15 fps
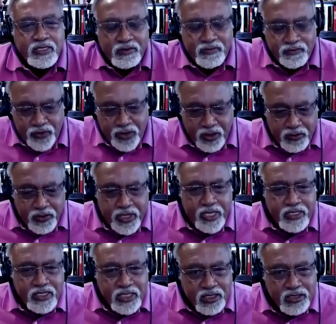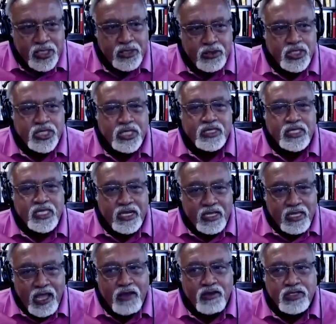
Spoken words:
the very institutions that allow